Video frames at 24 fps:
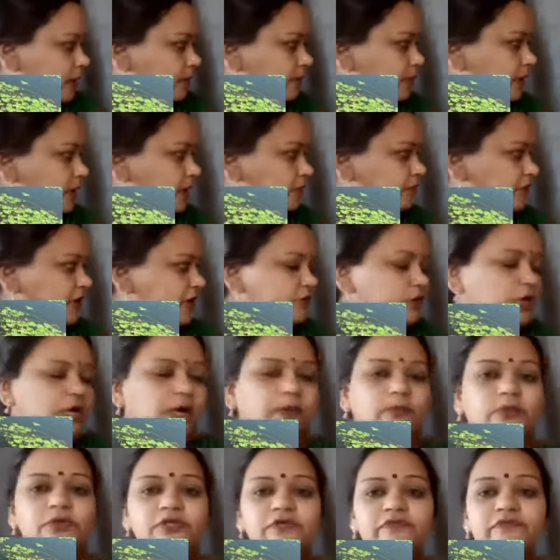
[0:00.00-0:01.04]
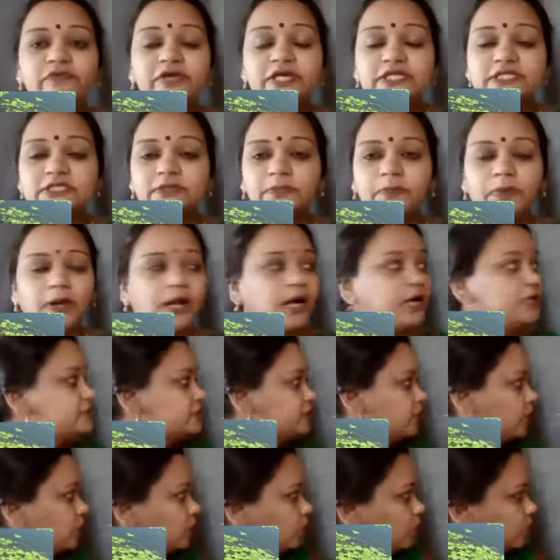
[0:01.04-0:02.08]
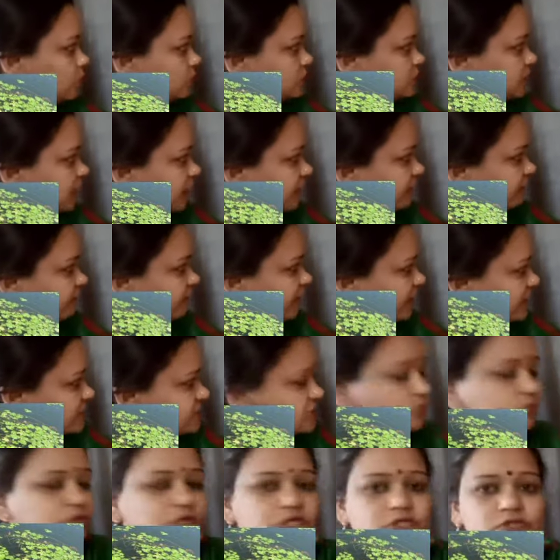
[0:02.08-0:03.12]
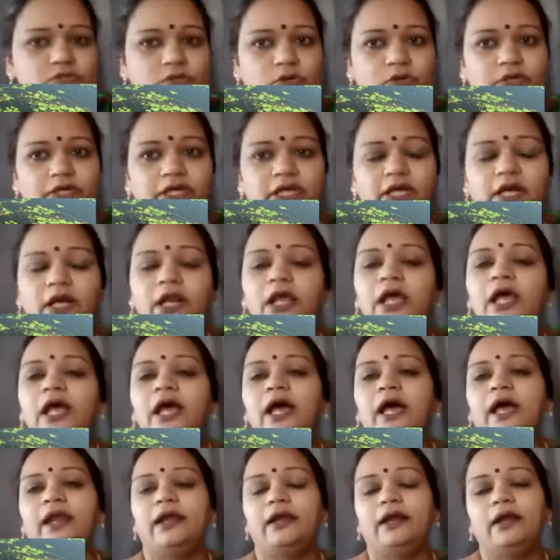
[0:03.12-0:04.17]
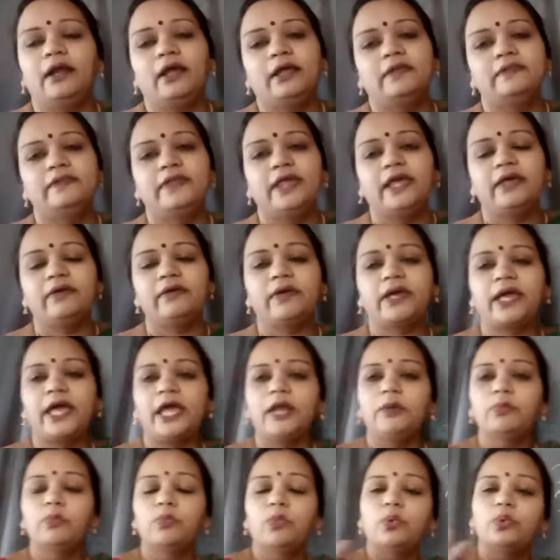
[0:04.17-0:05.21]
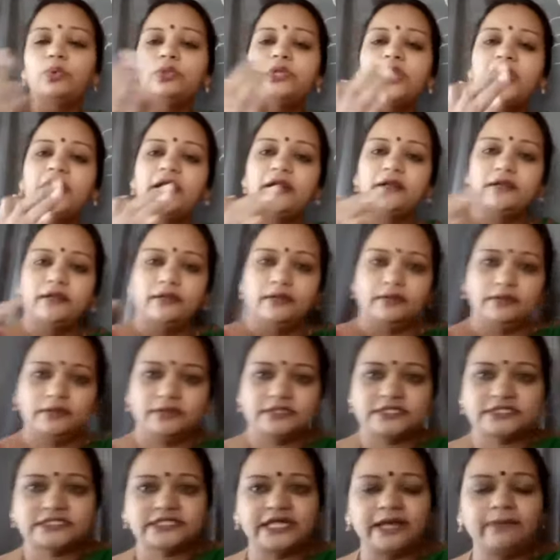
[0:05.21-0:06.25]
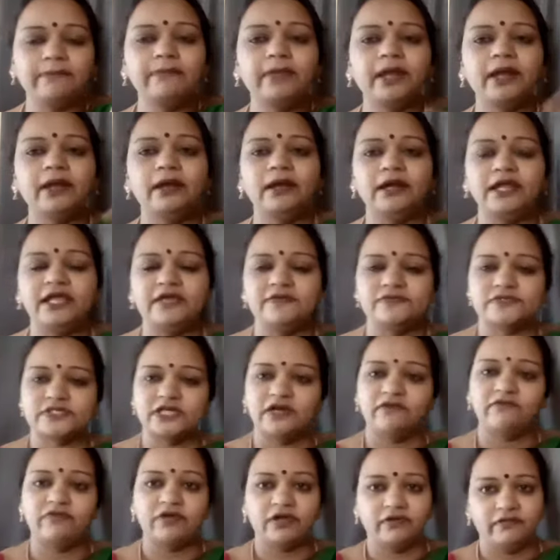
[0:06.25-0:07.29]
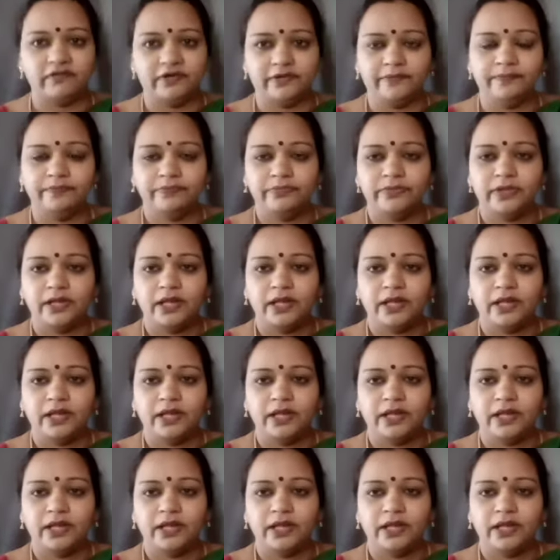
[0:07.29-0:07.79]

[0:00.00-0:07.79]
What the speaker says: But when you come to the fixed plants, the roots are fixed to the soil and they can move their stem and leaves and flower.